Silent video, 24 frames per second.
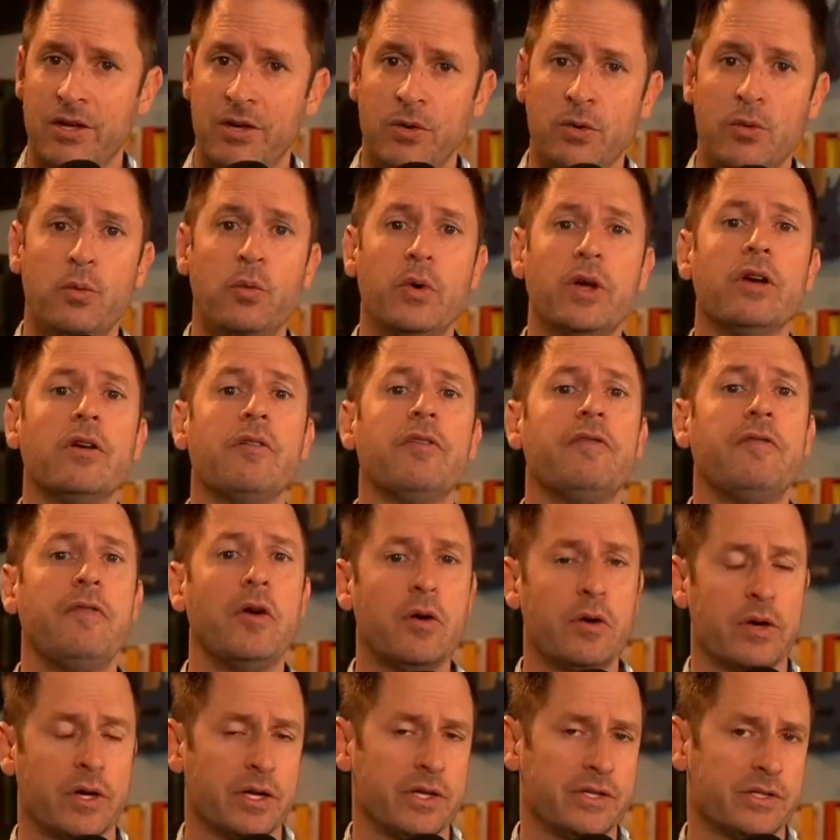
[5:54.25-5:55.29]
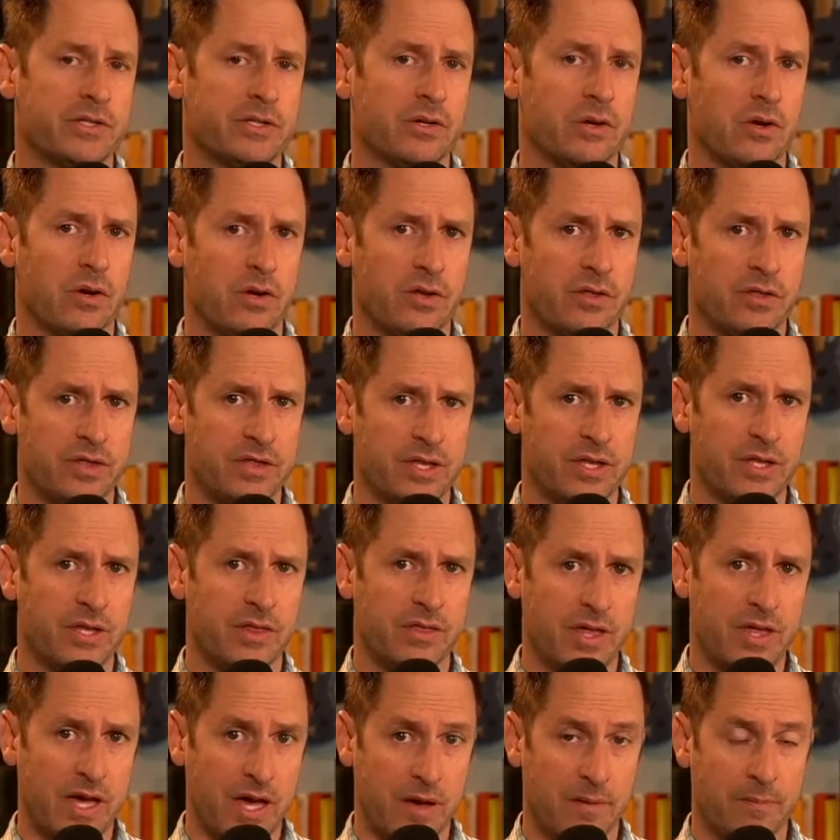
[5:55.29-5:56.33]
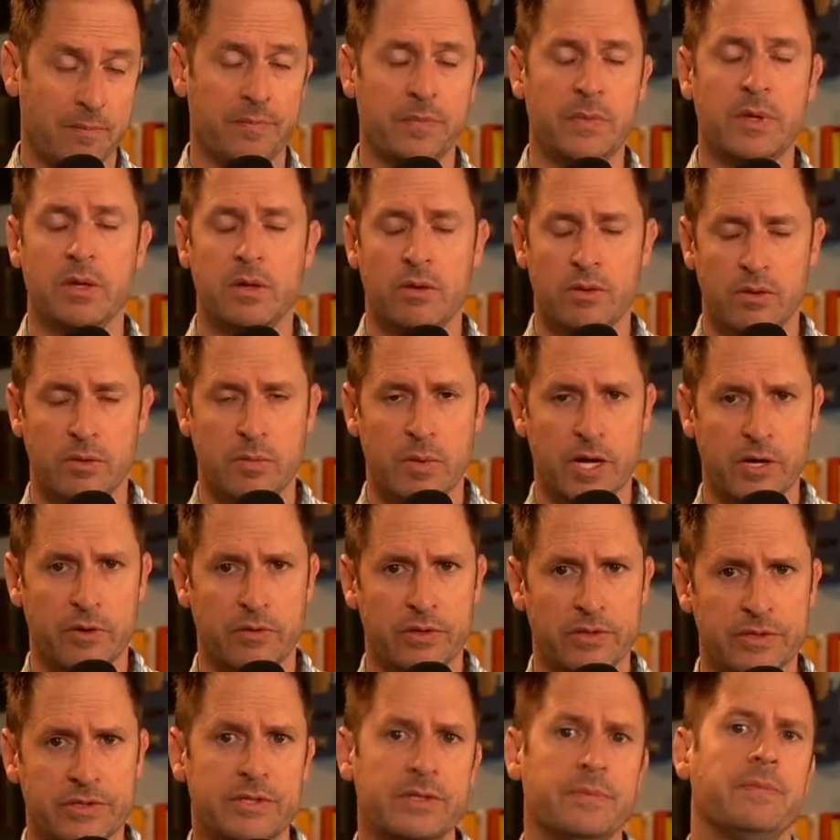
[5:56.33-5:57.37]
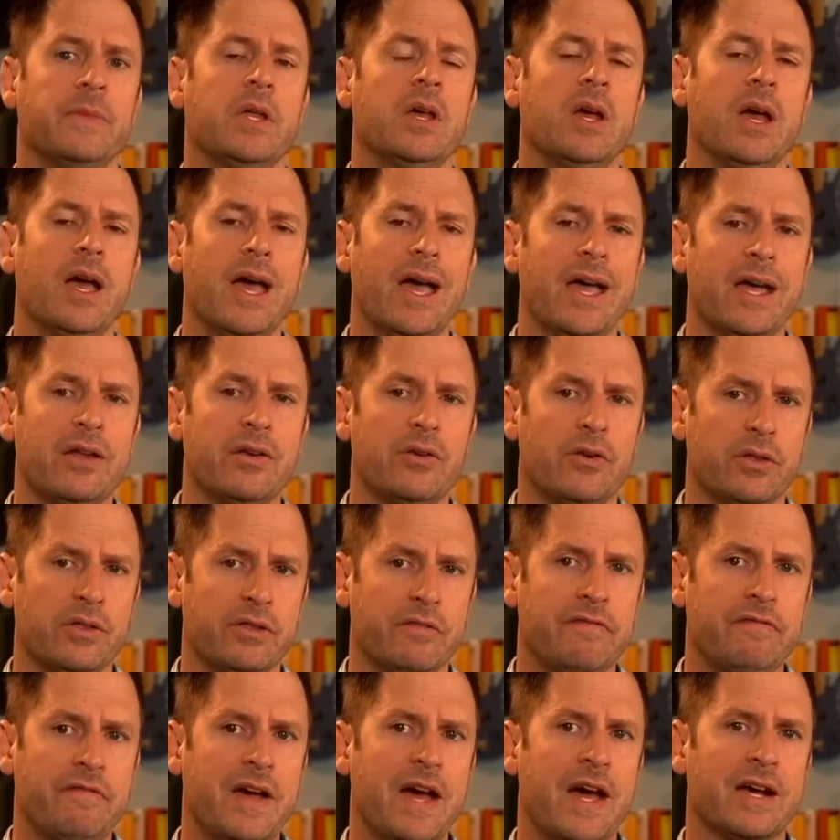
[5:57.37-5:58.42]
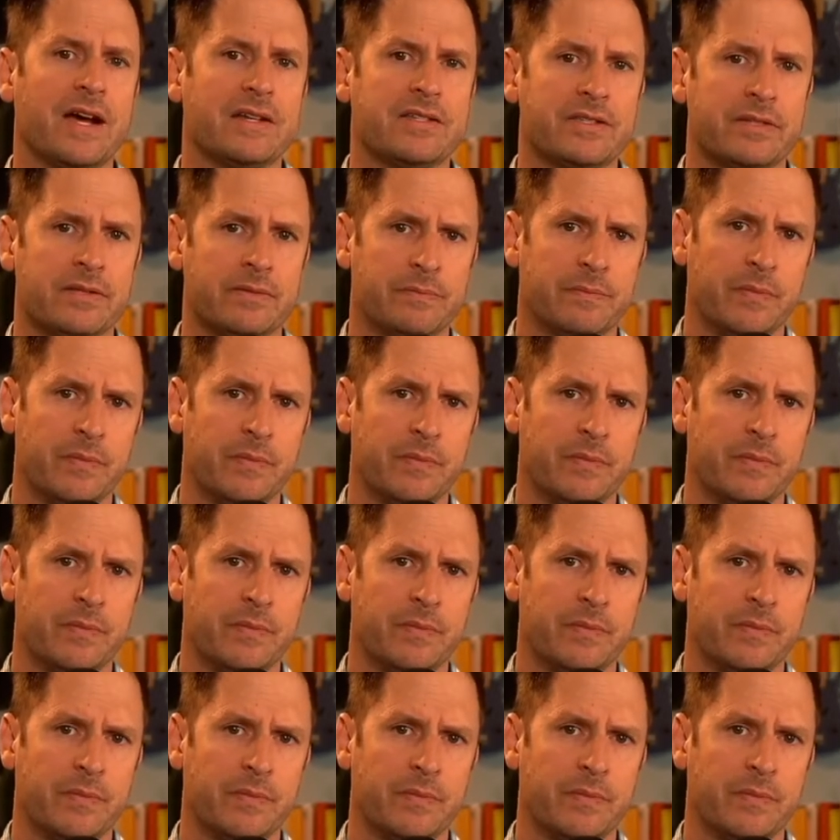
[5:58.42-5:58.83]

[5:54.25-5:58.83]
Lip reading: "We are focused on them, the migrants, and on the facts."